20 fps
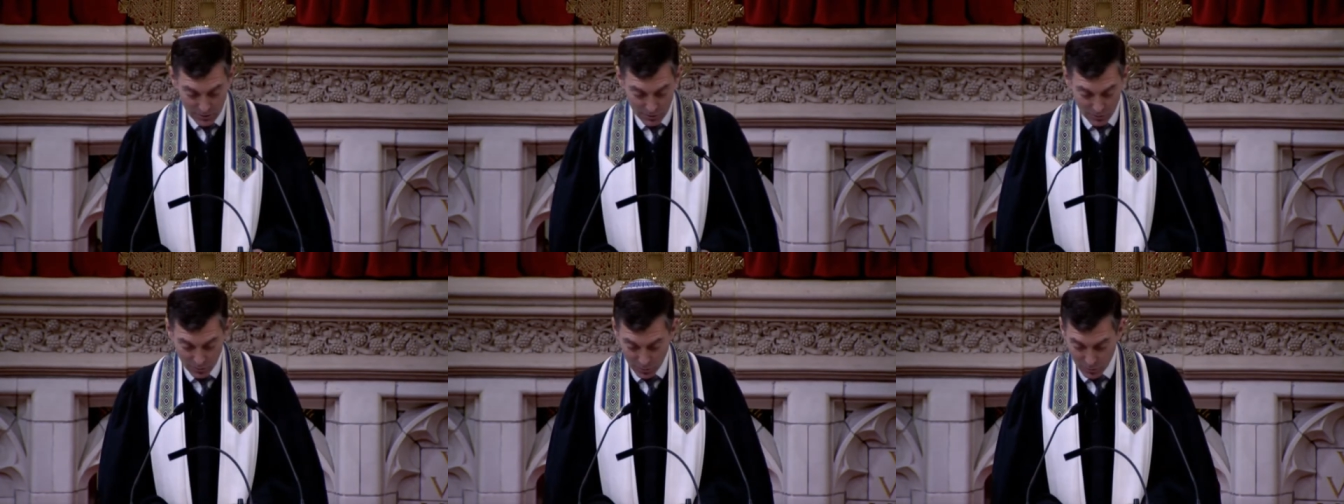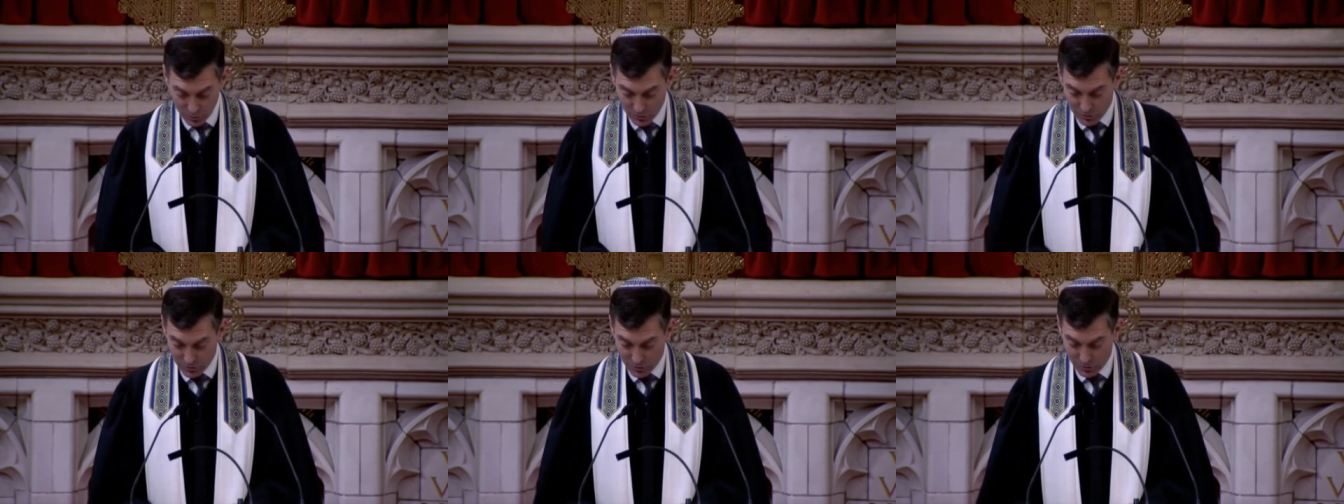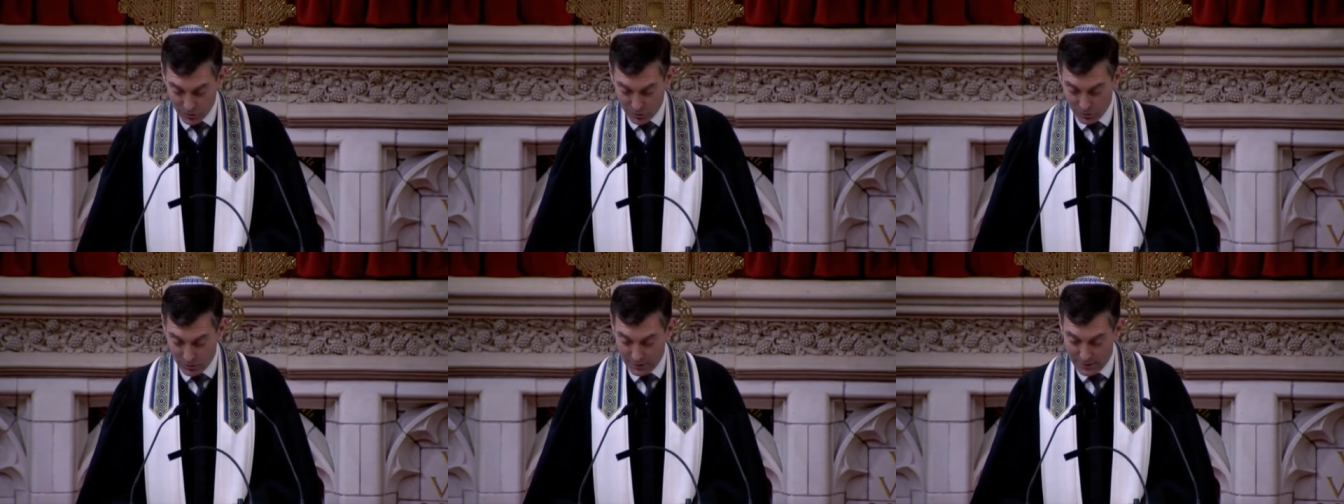or to
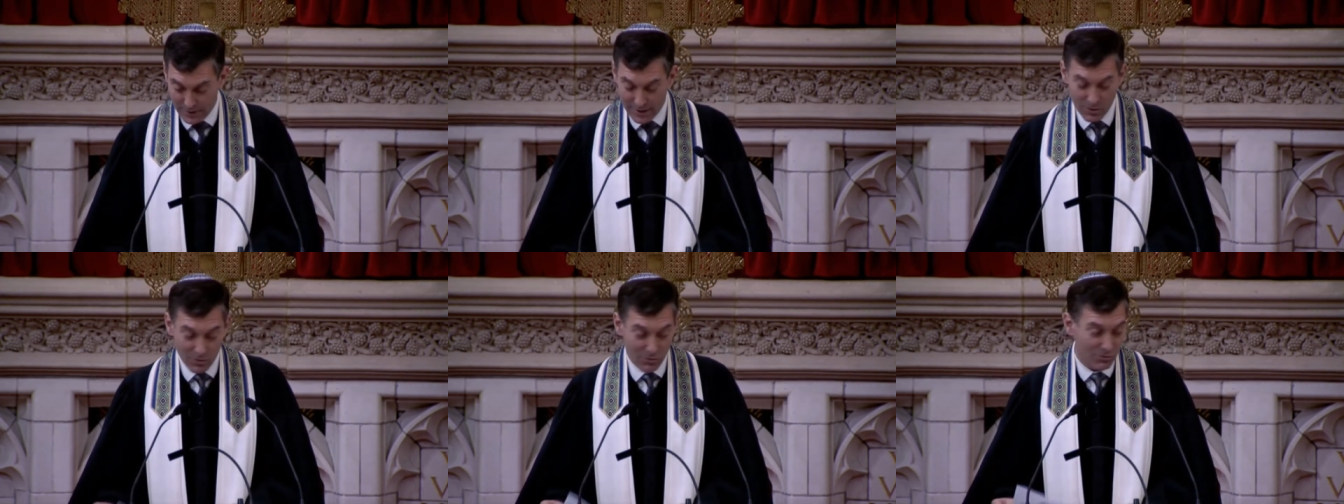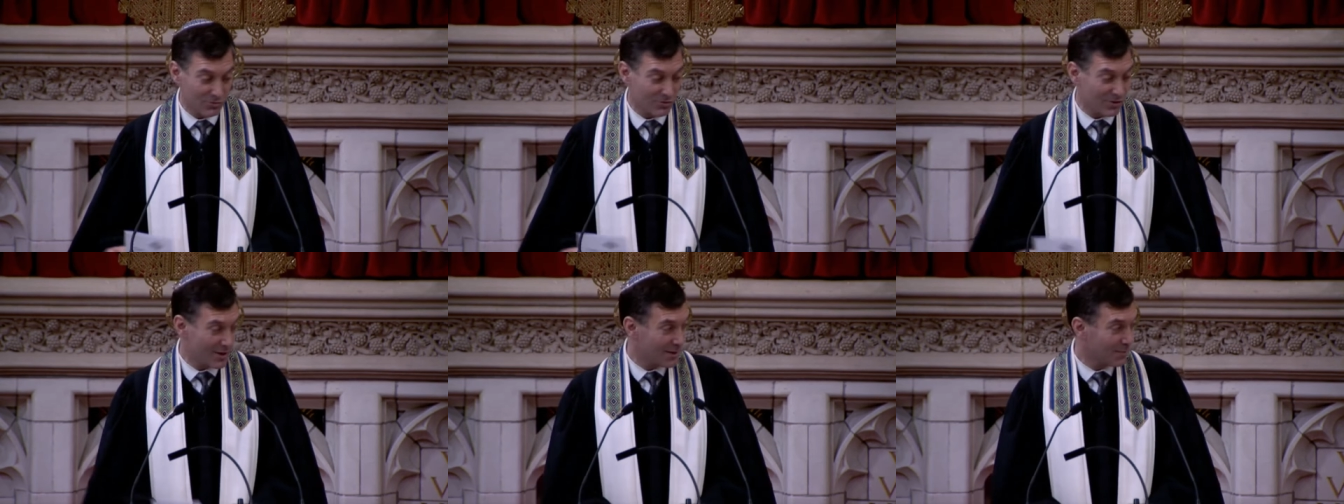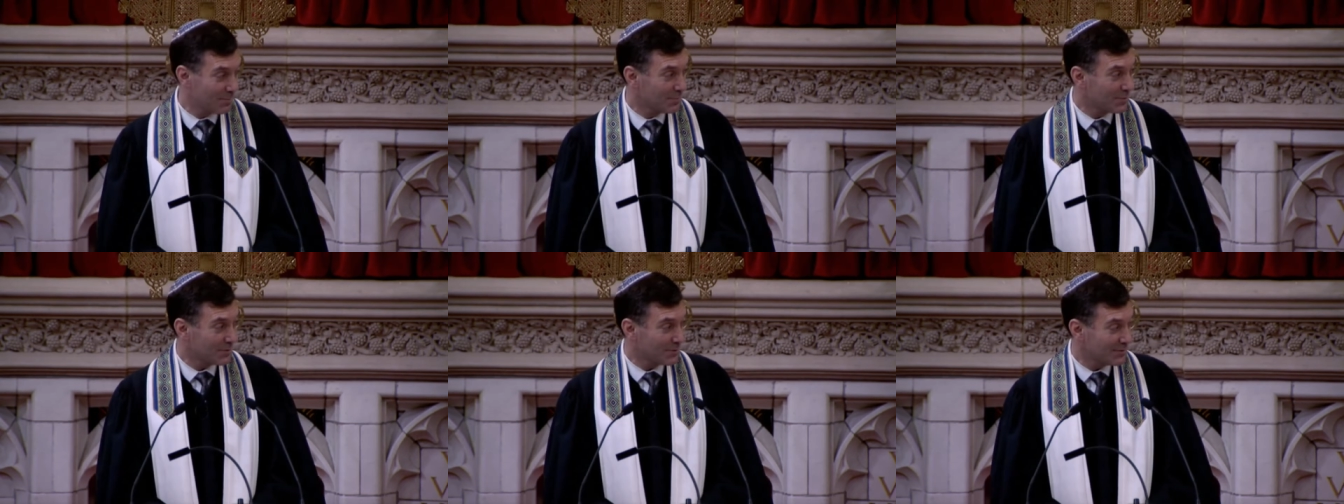your
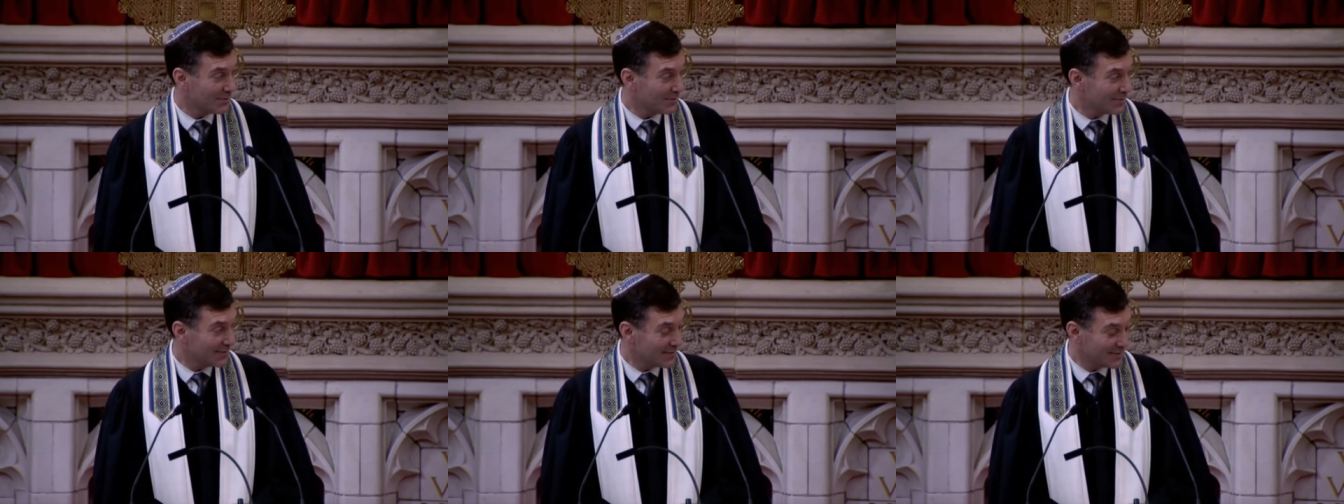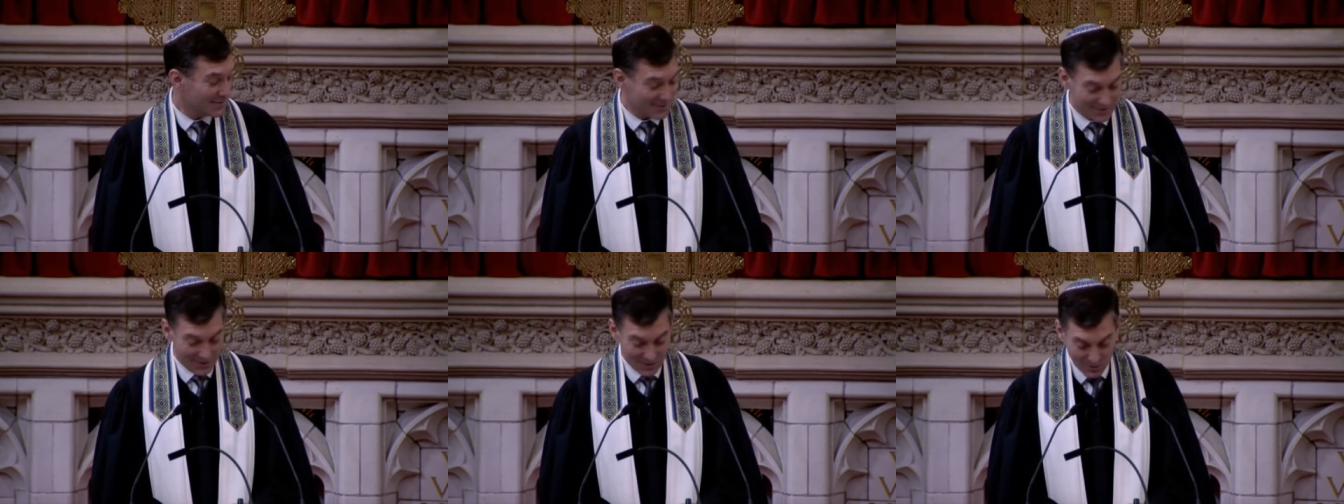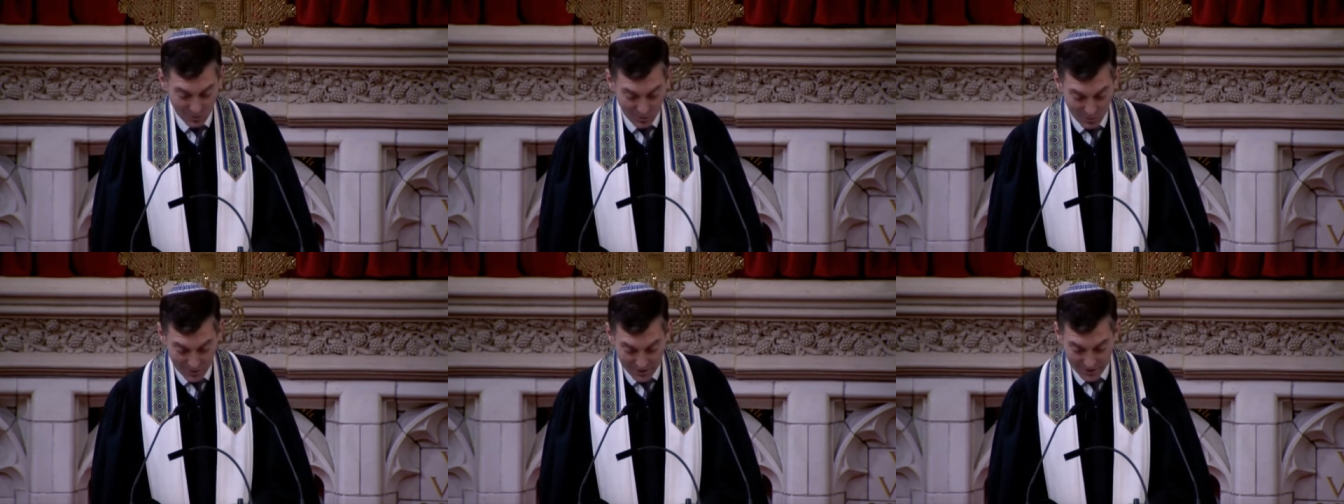leadership,
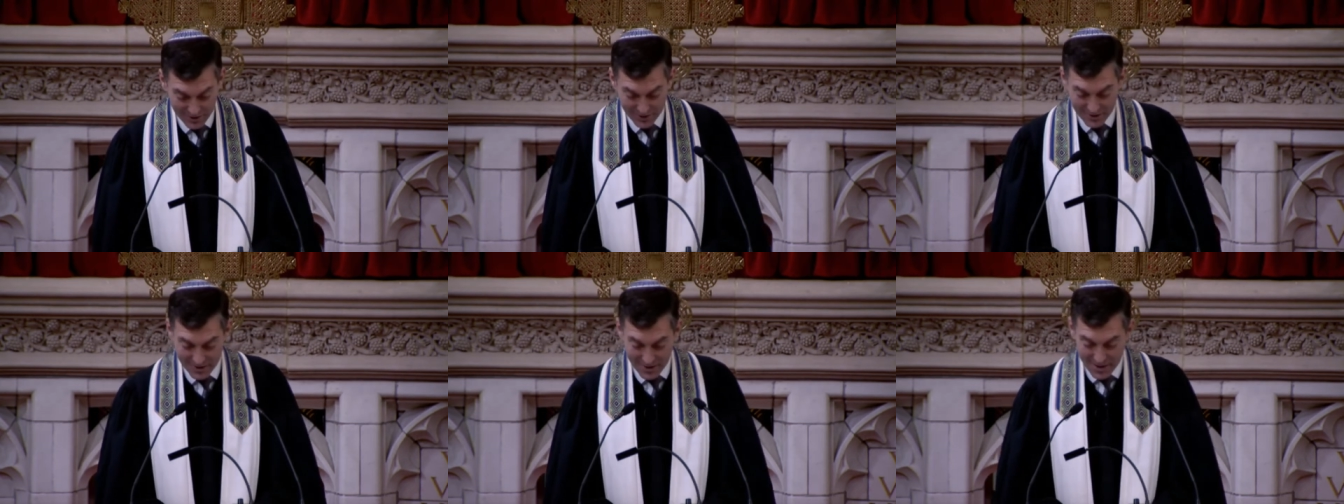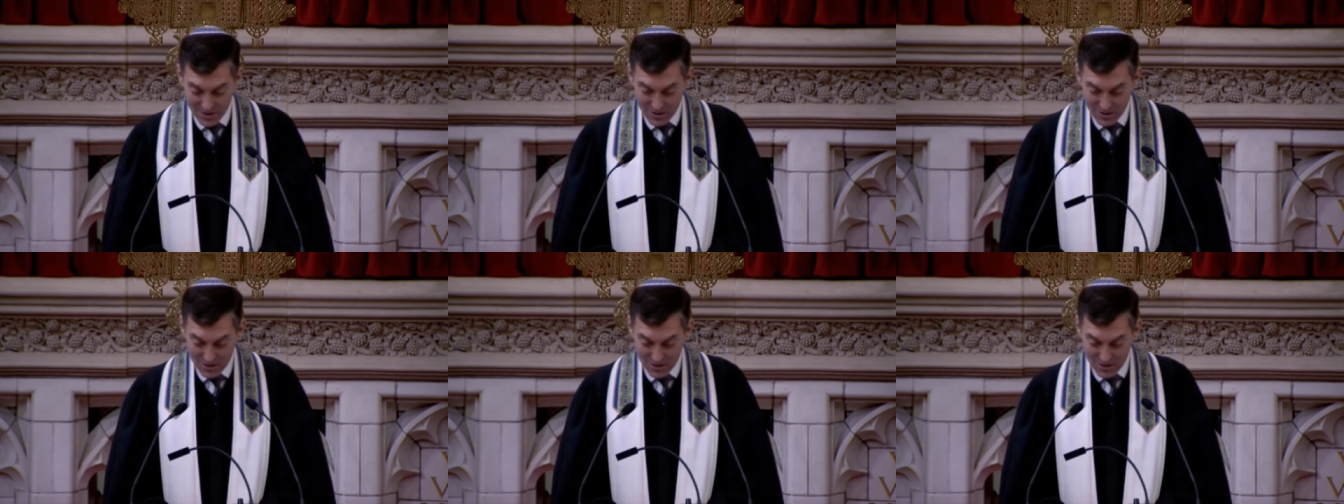including